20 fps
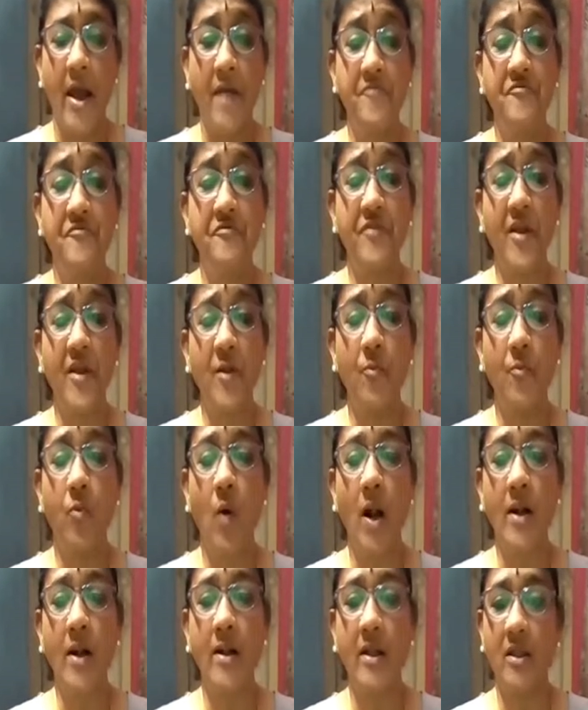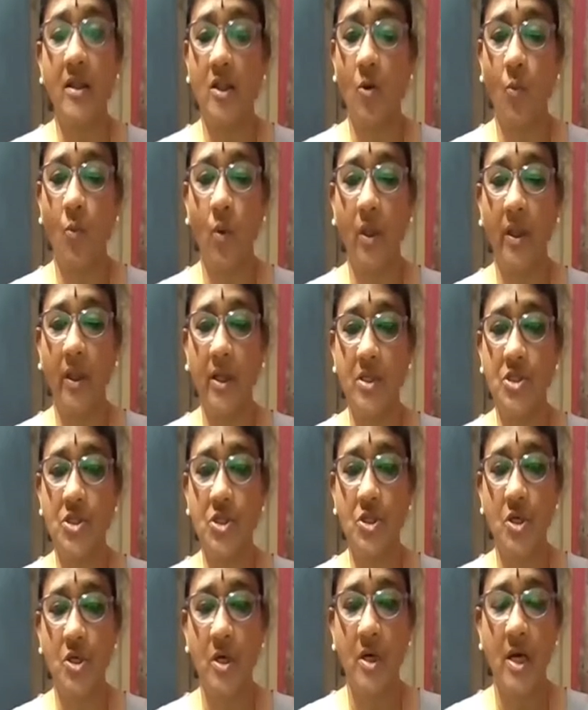Everyone in the
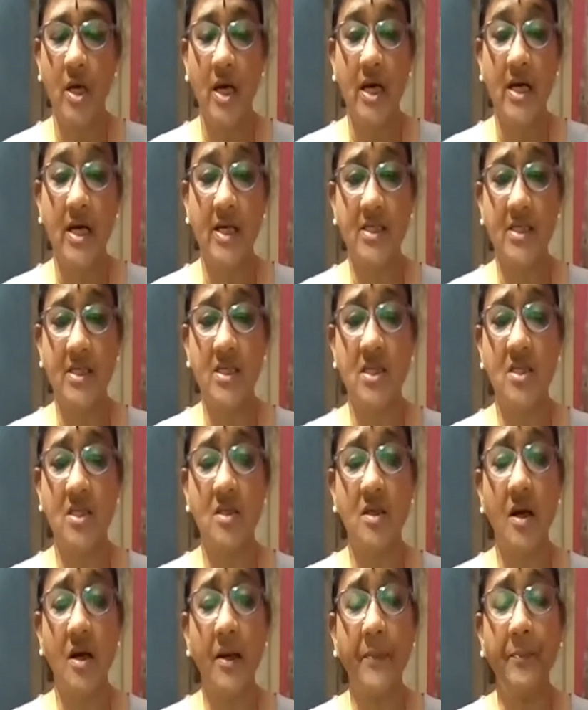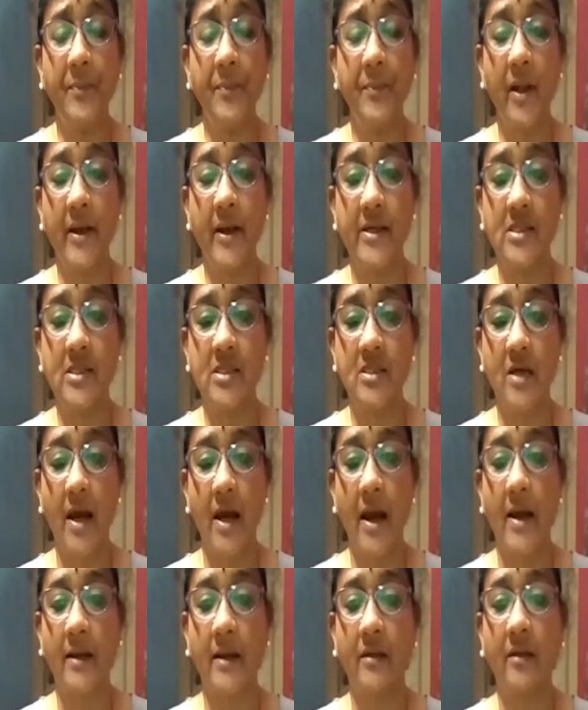village is surprised
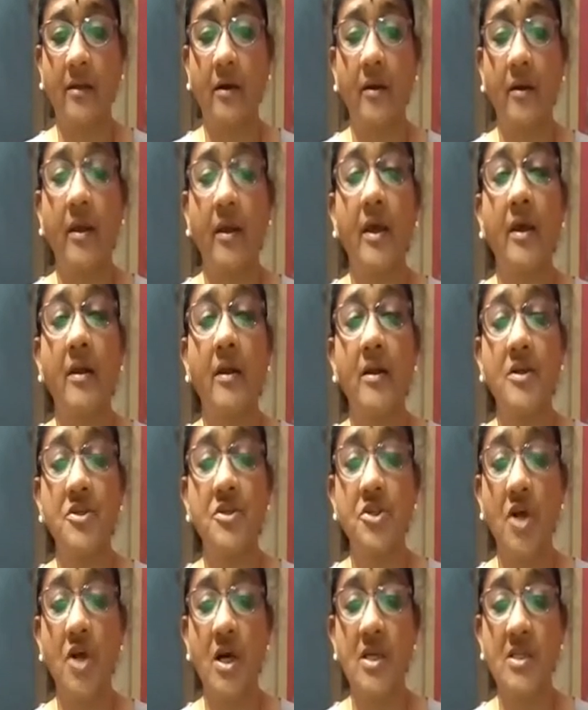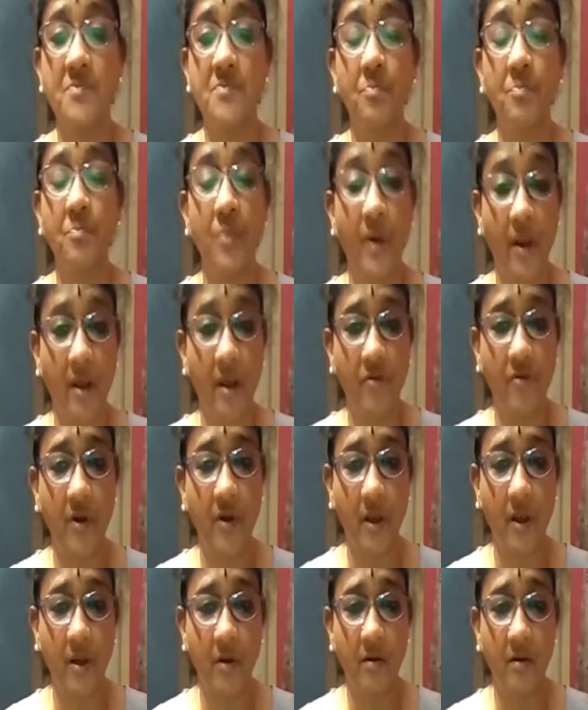at Girisha's
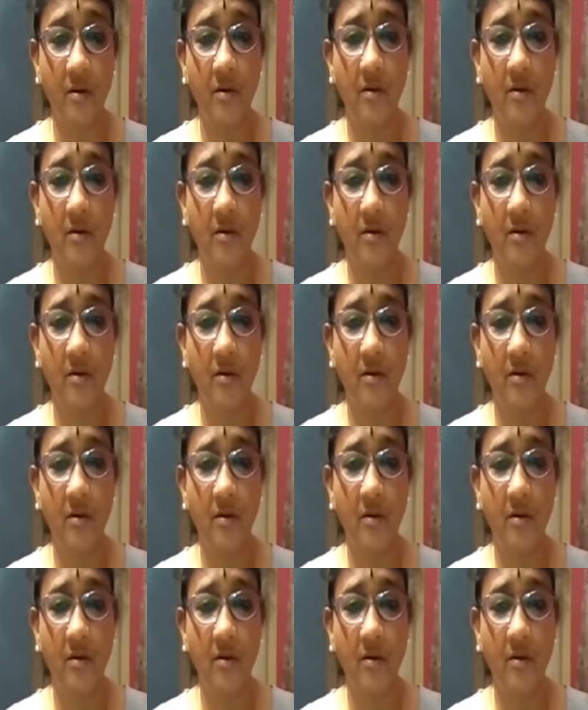bravery.